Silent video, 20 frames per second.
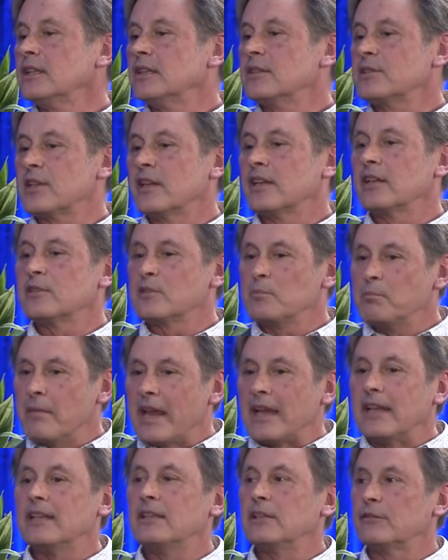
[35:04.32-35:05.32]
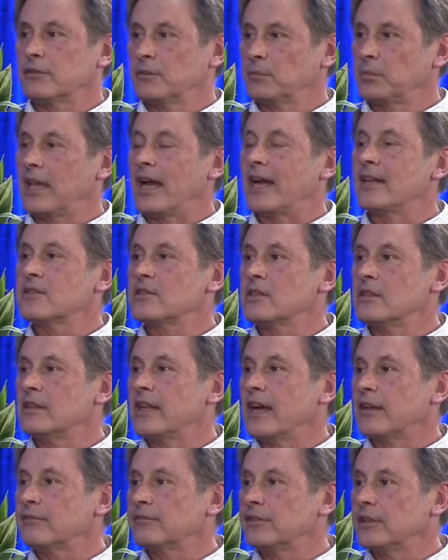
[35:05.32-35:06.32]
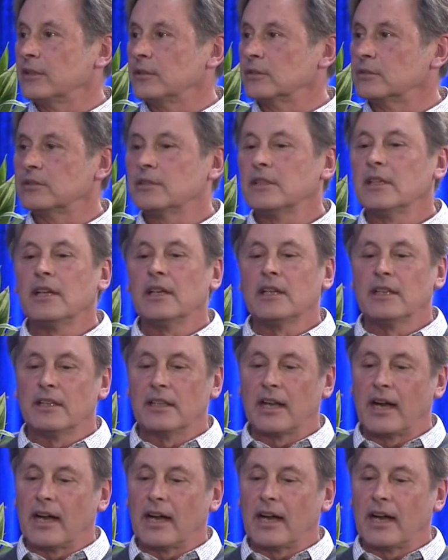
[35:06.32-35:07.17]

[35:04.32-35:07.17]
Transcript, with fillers: seeing as many different plants in that field mm.